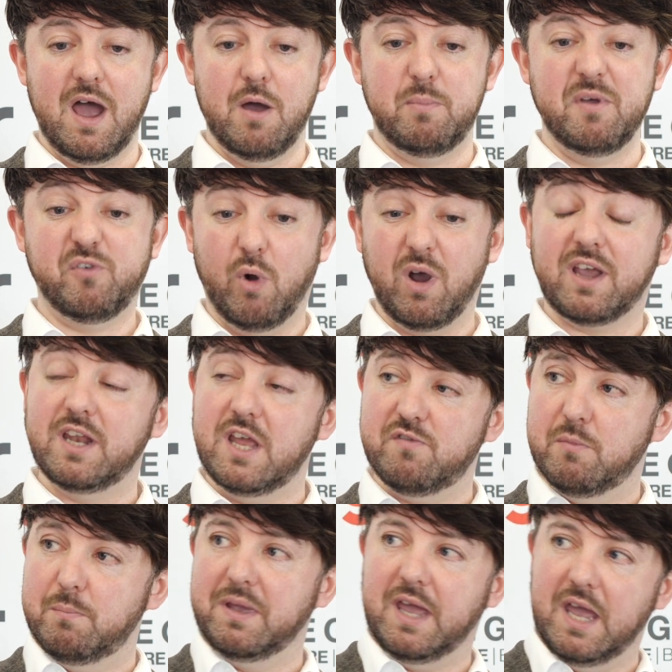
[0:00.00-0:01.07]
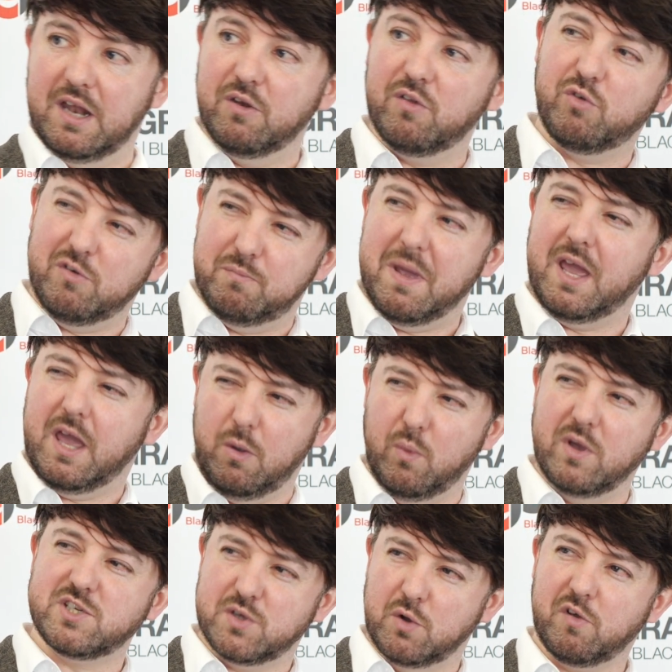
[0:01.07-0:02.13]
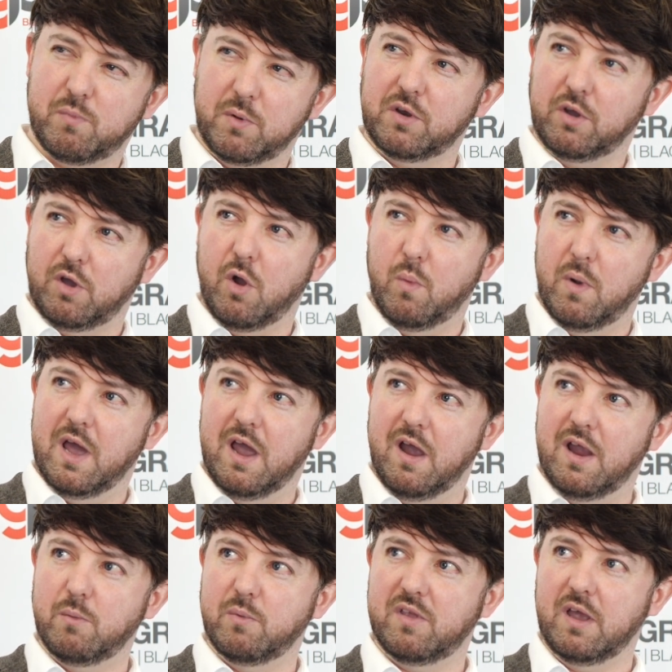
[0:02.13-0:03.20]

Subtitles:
Before I could even begin sort of picking which songs were going to go where,